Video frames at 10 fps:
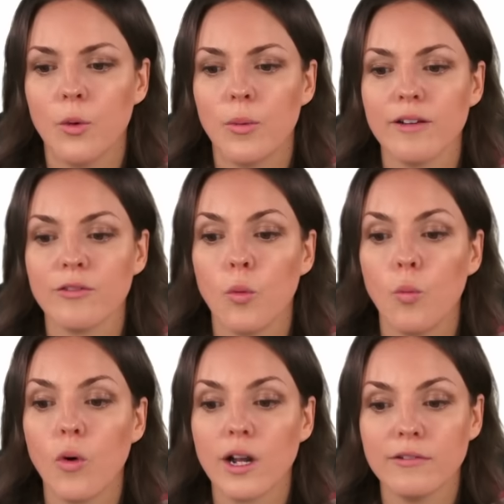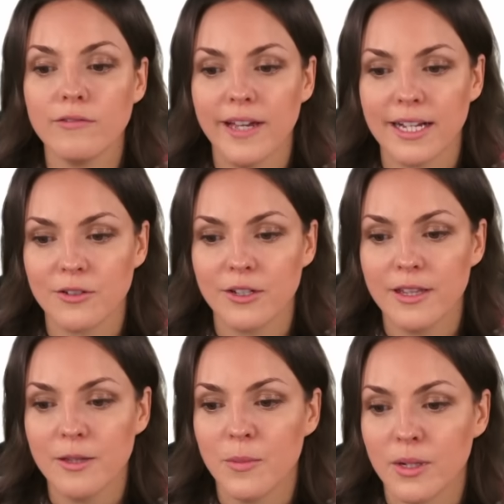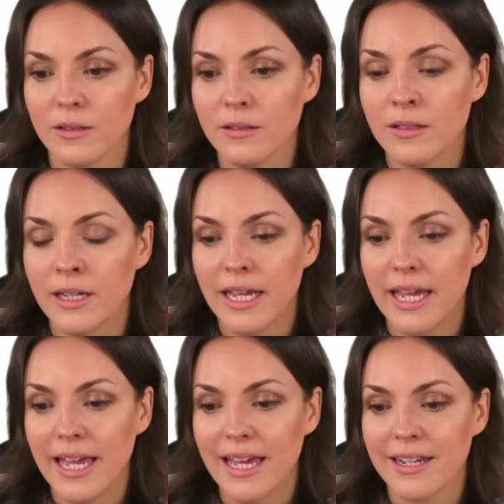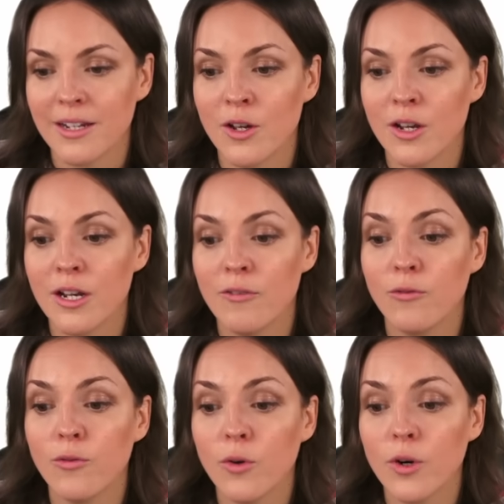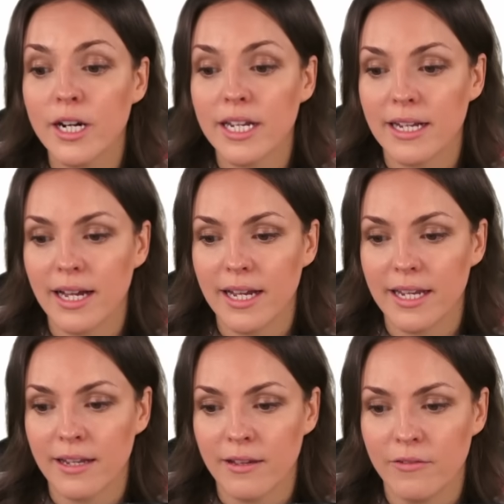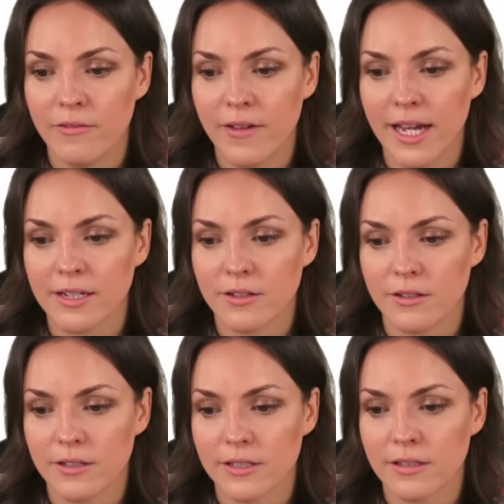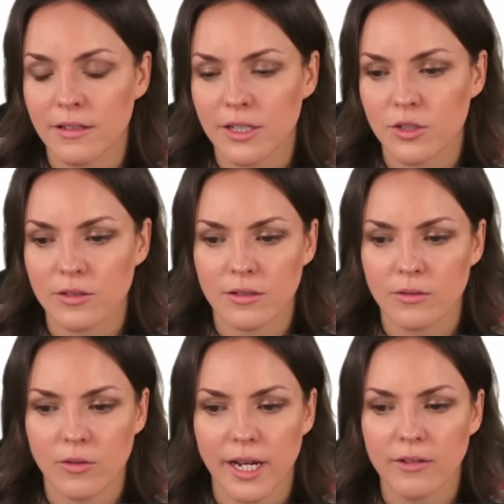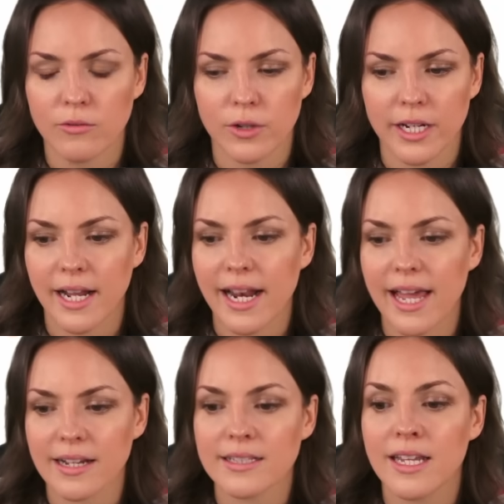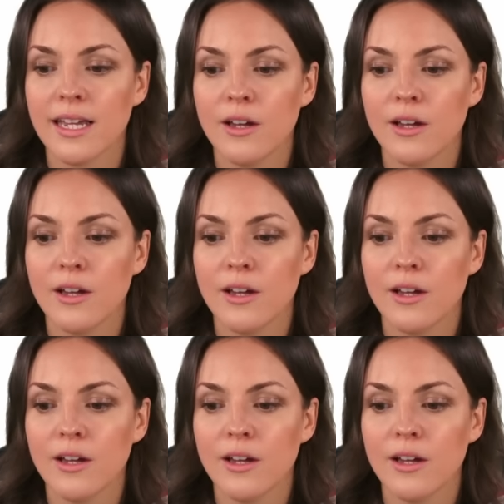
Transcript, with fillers: We have one factor in the middle and 49 factors. I just write 49x.